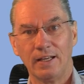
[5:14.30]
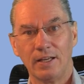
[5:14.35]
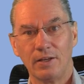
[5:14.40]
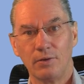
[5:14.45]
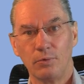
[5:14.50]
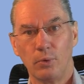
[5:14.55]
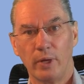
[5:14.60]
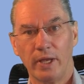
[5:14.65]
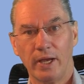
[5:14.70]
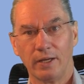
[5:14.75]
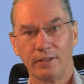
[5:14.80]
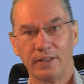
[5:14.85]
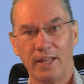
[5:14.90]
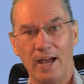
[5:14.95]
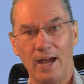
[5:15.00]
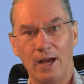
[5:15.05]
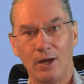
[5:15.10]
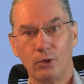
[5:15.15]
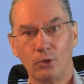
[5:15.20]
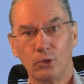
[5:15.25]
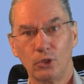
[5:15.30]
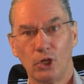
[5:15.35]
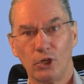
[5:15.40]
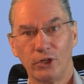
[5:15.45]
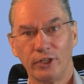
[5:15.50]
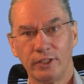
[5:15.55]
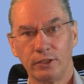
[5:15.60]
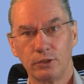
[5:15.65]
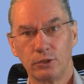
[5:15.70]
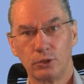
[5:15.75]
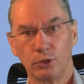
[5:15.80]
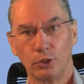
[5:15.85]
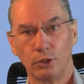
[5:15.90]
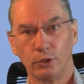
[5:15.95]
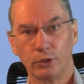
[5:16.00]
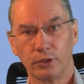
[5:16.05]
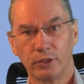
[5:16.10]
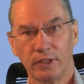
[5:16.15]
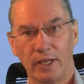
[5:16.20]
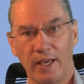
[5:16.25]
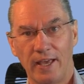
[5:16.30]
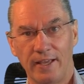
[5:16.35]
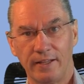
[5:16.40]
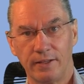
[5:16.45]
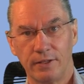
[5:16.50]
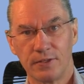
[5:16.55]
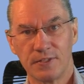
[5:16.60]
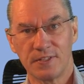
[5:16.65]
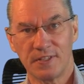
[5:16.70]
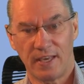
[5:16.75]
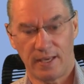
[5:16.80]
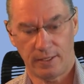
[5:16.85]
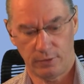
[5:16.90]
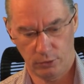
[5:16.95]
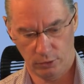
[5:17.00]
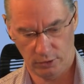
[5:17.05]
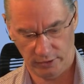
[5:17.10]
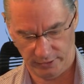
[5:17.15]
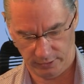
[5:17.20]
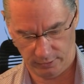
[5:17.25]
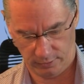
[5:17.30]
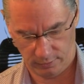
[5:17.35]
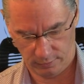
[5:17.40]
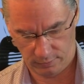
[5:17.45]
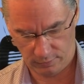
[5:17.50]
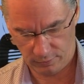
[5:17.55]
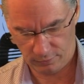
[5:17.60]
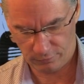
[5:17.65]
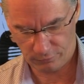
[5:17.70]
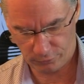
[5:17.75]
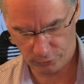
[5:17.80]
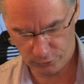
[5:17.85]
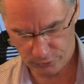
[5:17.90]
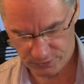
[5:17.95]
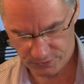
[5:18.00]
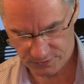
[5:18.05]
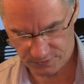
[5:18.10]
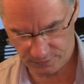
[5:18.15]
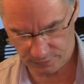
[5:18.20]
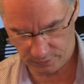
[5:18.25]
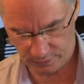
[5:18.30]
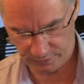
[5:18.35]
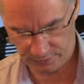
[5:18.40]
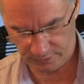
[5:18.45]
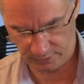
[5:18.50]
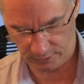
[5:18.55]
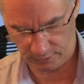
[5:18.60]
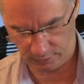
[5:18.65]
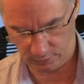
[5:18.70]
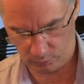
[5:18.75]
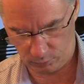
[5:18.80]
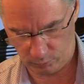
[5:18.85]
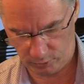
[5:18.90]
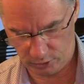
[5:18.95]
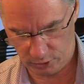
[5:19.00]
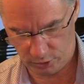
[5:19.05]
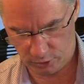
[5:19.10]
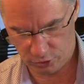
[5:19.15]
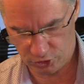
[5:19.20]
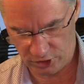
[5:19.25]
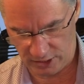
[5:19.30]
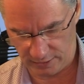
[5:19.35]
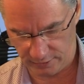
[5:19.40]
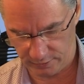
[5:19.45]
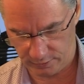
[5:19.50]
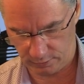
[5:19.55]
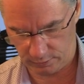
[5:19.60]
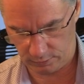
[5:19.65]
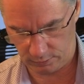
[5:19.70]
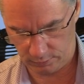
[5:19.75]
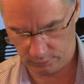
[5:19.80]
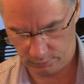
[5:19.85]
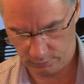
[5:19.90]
We are now going to look at the scheduling. First, starting with the channel